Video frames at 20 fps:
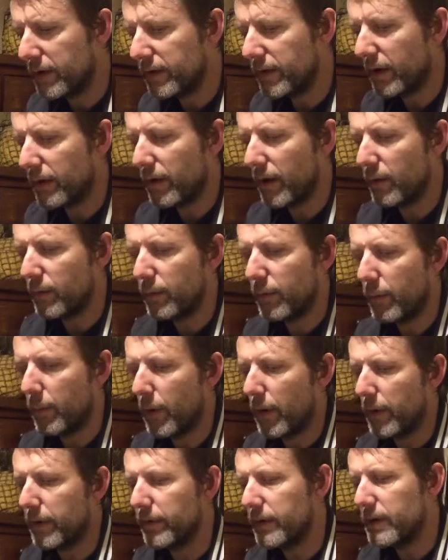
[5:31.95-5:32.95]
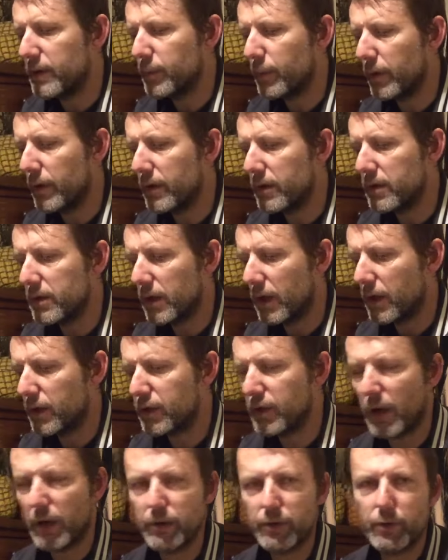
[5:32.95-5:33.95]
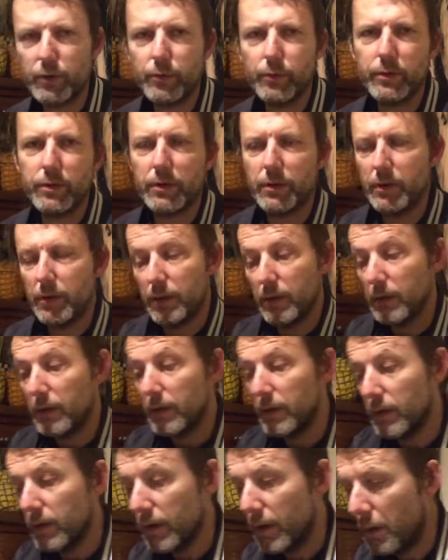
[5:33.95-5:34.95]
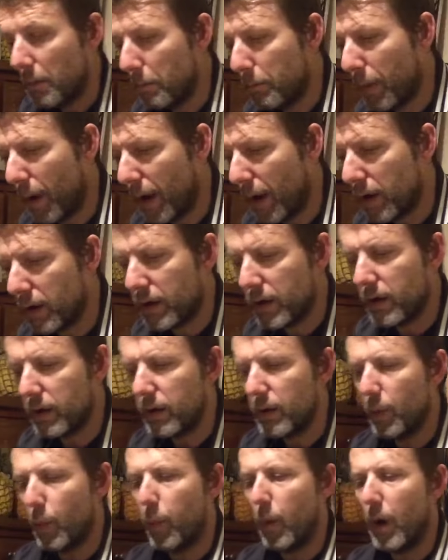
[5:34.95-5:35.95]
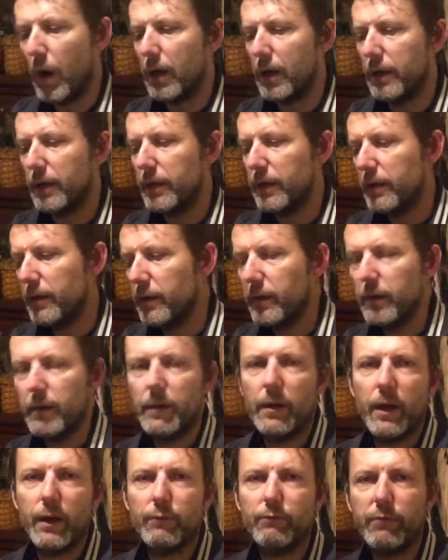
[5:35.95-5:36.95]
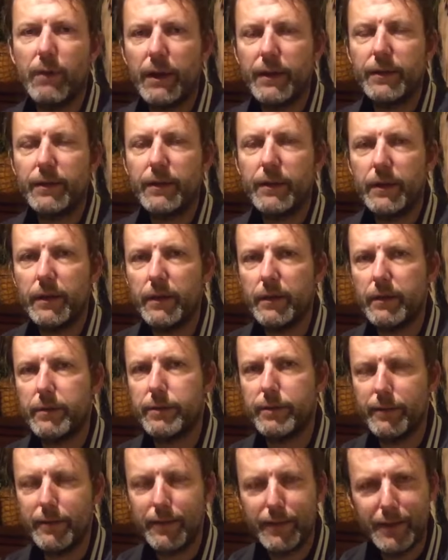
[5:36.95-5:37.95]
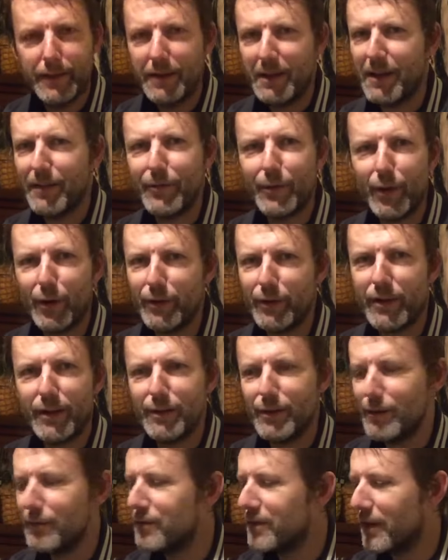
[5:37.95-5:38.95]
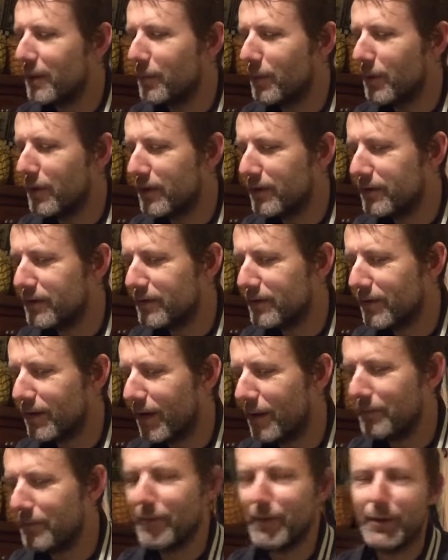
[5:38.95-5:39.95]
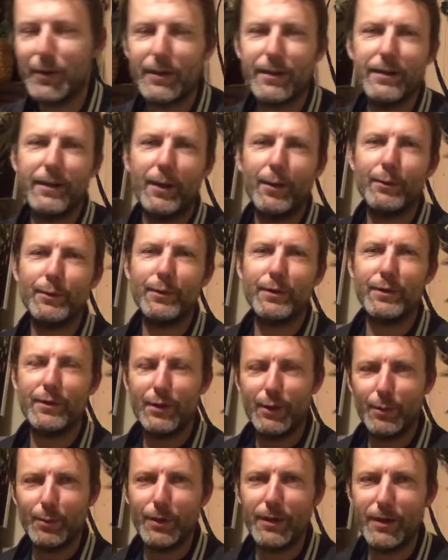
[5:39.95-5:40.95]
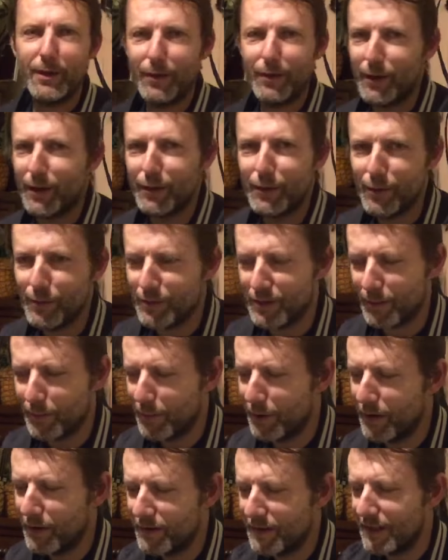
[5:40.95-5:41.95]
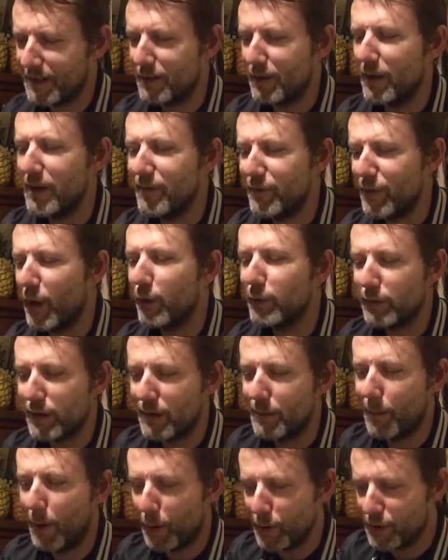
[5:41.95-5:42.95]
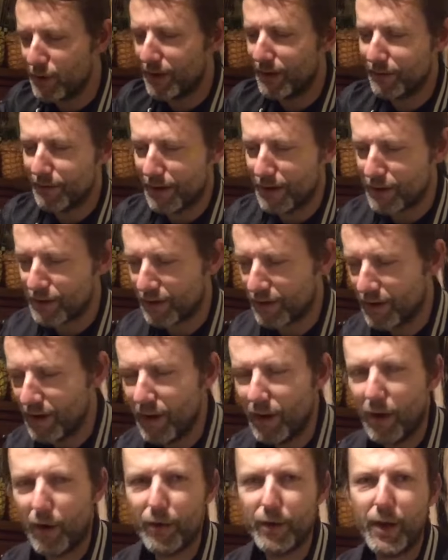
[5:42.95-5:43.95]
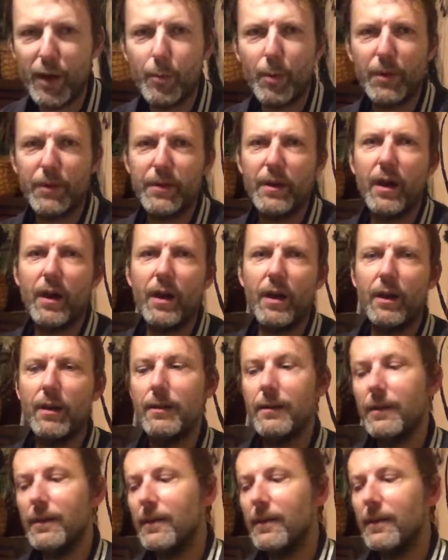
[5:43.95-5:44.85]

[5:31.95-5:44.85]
You don't know what these words are. Sozzled, bonk, wally and randy. Even I don't use them words. I'm fucking older than you and I don't use them words. That's even older than my generation. I know what they are.